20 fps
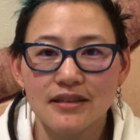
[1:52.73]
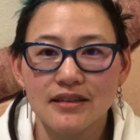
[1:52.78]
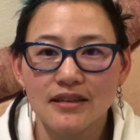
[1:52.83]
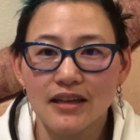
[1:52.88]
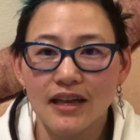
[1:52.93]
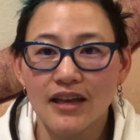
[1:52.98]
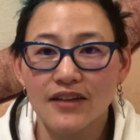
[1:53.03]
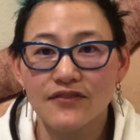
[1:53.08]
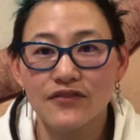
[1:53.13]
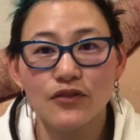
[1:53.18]

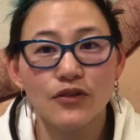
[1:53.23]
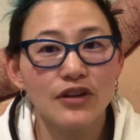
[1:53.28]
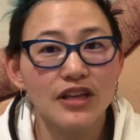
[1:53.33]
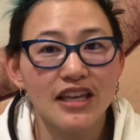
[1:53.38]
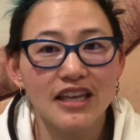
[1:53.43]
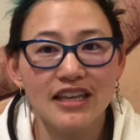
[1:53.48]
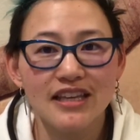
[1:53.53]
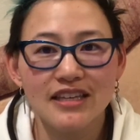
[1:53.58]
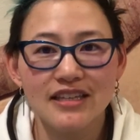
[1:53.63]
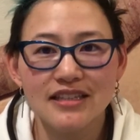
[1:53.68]
had four
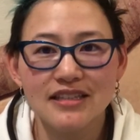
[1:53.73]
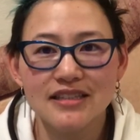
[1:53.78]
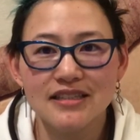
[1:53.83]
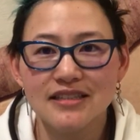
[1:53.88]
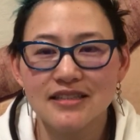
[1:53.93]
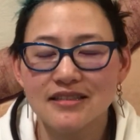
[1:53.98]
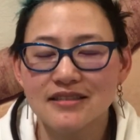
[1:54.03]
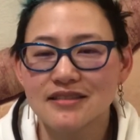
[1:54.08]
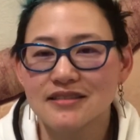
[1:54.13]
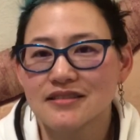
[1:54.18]

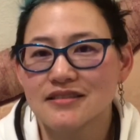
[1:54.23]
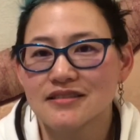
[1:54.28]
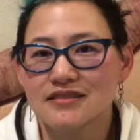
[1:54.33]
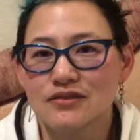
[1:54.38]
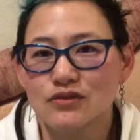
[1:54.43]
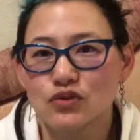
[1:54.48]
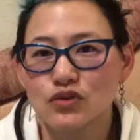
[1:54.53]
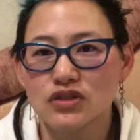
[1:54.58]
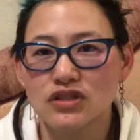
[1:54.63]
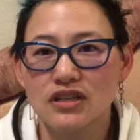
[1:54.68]
kids,
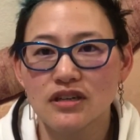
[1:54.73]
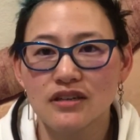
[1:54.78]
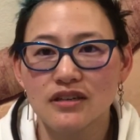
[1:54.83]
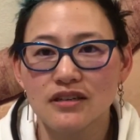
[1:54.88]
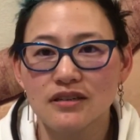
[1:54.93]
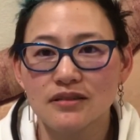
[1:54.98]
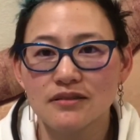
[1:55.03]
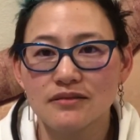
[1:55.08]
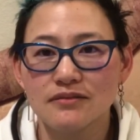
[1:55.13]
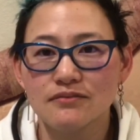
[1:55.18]
was
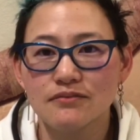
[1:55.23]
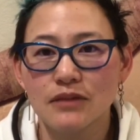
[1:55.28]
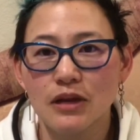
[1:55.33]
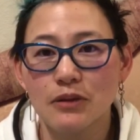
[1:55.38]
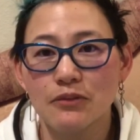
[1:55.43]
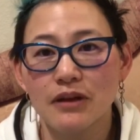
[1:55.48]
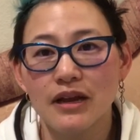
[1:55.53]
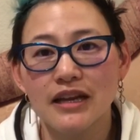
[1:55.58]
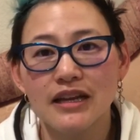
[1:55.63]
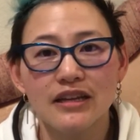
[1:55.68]
starting my
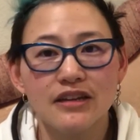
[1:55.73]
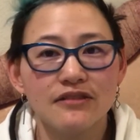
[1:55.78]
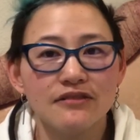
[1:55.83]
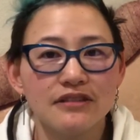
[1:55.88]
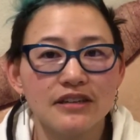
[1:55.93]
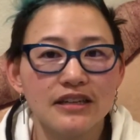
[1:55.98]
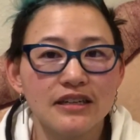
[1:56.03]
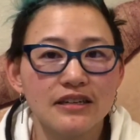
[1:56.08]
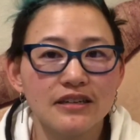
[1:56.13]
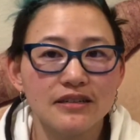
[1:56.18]
writing
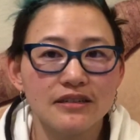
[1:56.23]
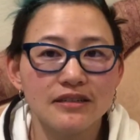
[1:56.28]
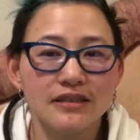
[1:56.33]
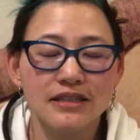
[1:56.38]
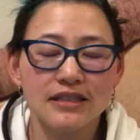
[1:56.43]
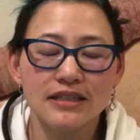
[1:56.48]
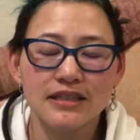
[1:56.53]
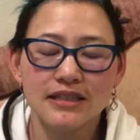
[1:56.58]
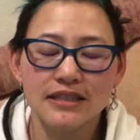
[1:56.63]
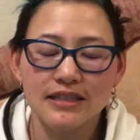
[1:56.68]
career,
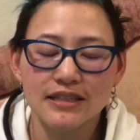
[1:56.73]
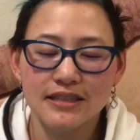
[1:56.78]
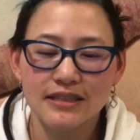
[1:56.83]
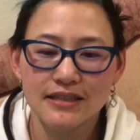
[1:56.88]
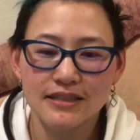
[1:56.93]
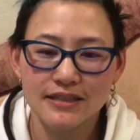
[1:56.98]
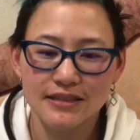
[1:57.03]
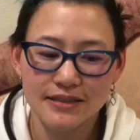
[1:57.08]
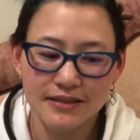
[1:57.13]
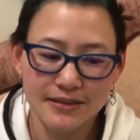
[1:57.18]

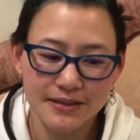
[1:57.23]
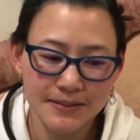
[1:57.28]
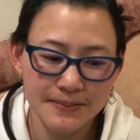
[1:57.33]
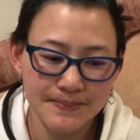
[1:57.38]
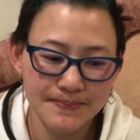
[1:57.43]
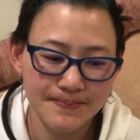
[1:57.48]
um,